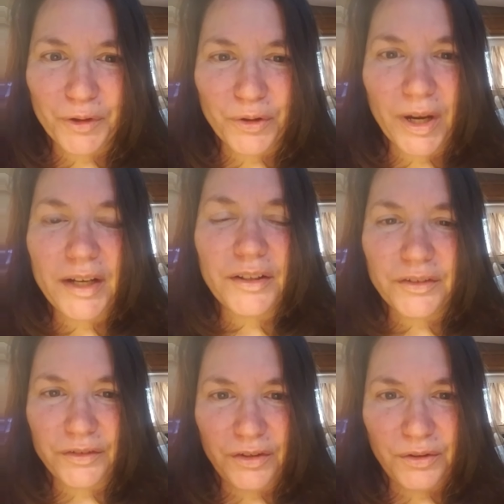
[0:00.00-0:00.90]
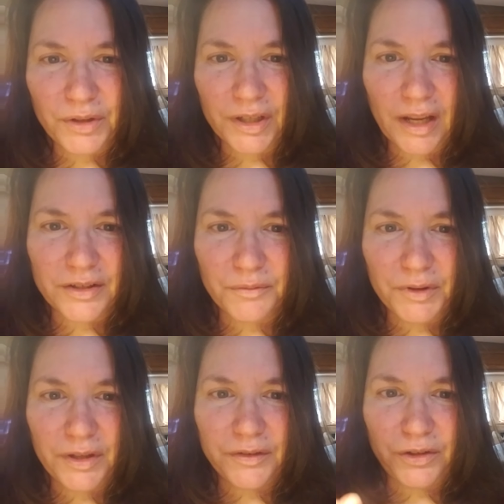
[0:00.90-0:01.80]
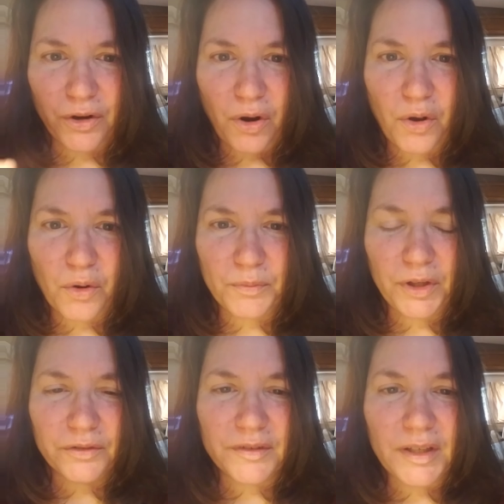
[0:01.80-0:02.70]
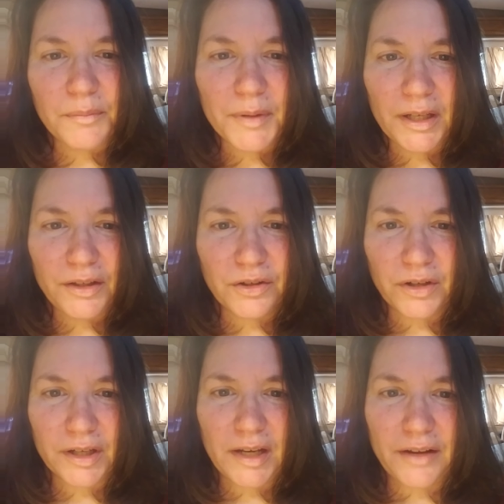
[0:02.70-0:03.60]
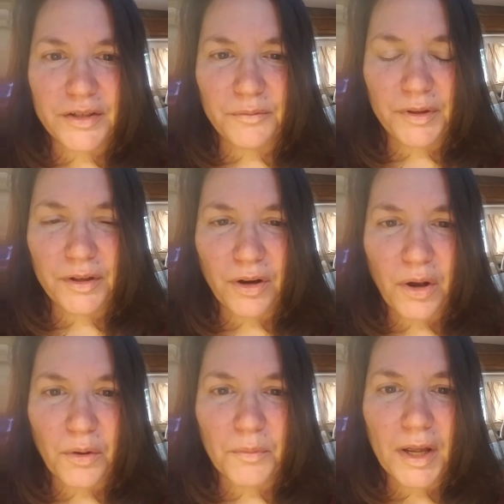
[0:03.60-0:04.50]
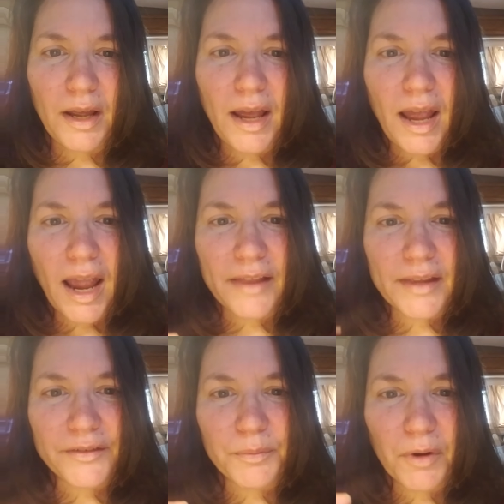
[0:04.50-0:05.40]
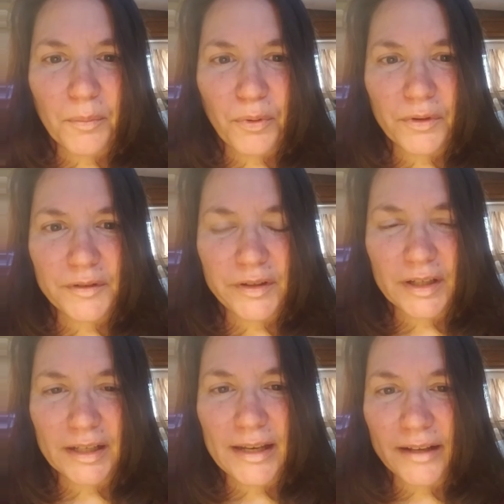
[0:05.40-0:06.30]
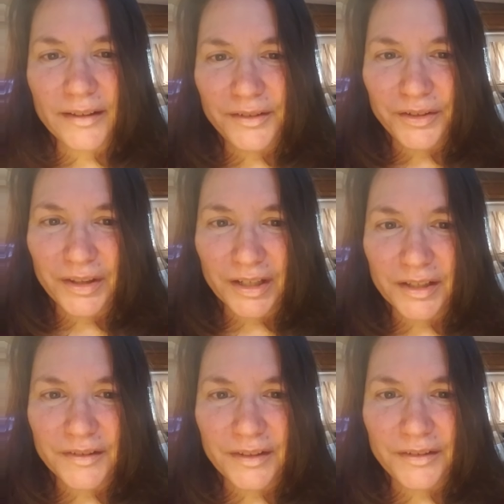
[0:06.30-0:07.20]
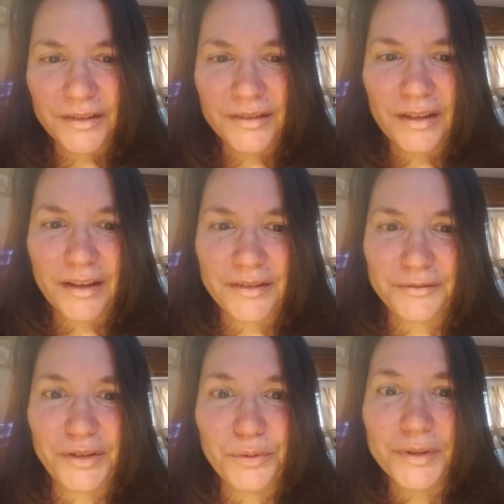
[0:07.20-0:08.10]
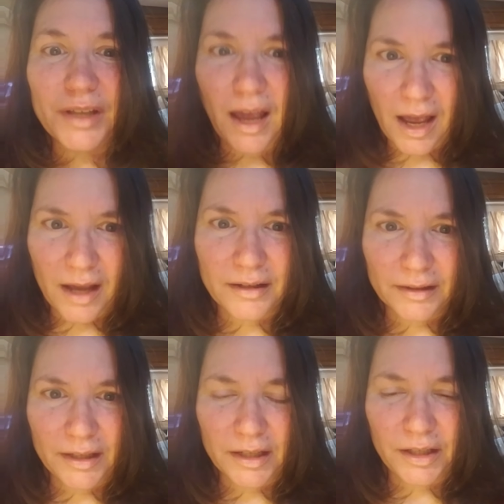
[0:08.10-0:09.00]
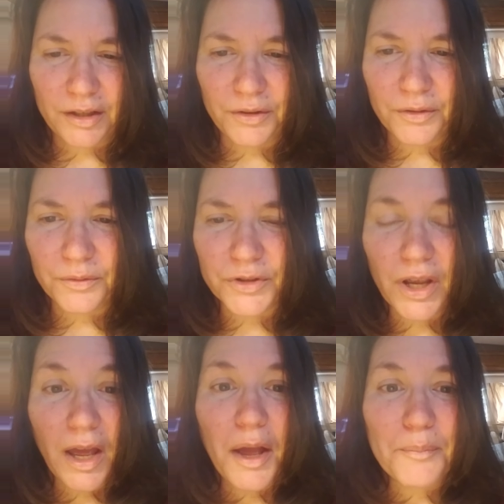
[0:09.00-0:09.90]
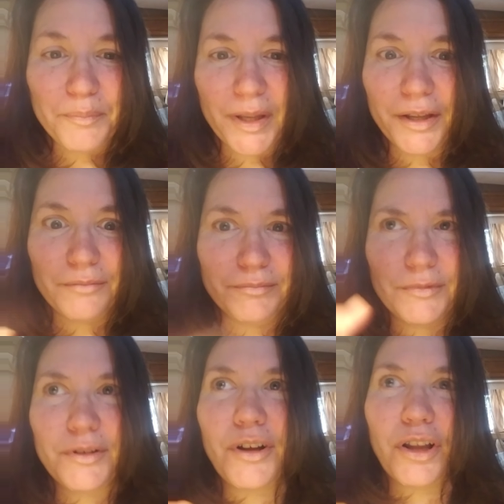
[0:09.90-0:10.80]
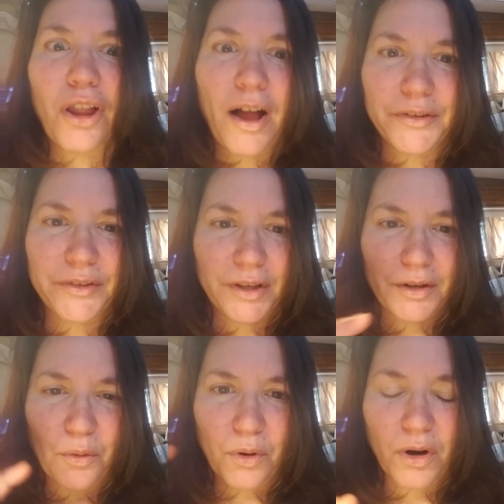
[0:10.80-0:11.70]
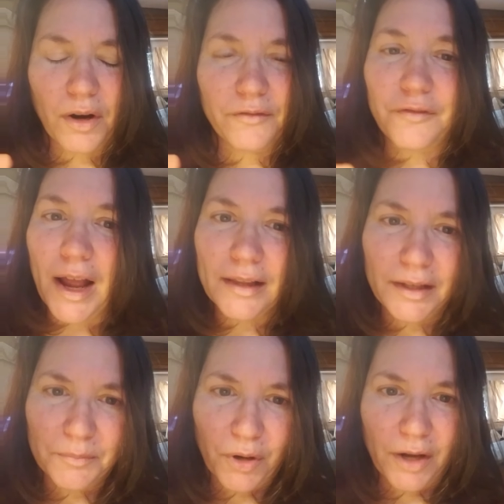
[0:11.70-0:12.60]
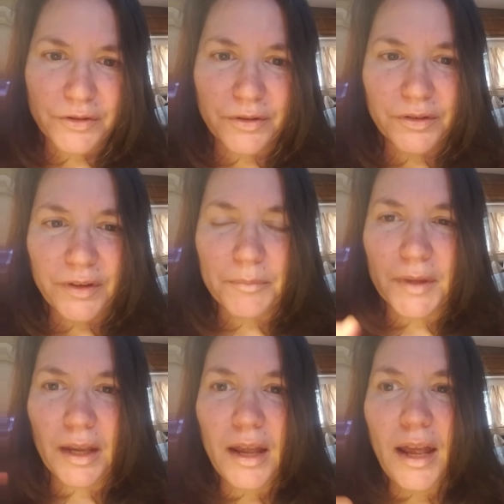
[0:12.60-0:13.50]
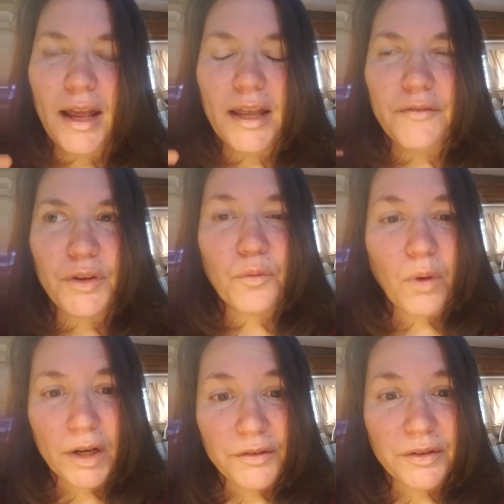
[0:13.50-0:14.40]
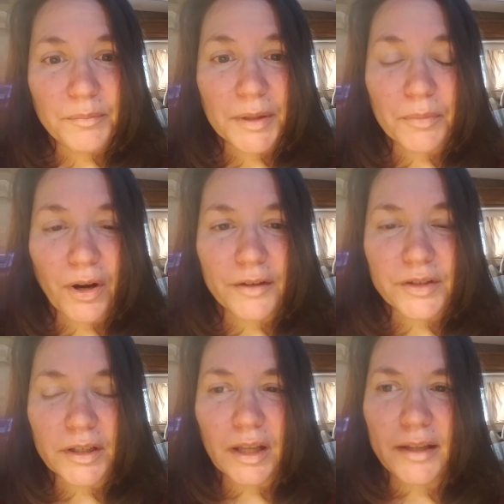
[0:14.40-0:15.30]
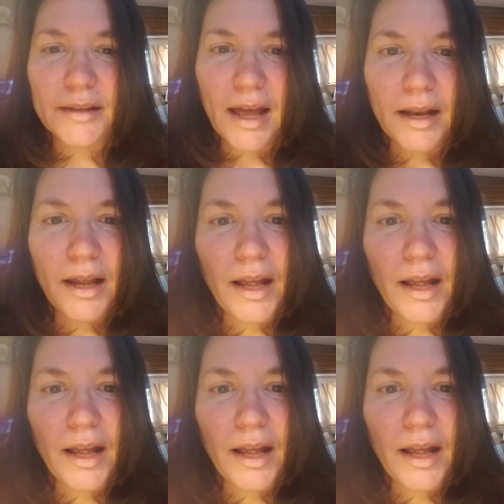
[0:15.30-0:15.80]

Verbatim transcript: creating this new connection with this, your home. You're deepening your connection with your home. And that's more important to connecting to the consistency as to tackling a huge, big closet or filing project or something. If you want to do a big project like that,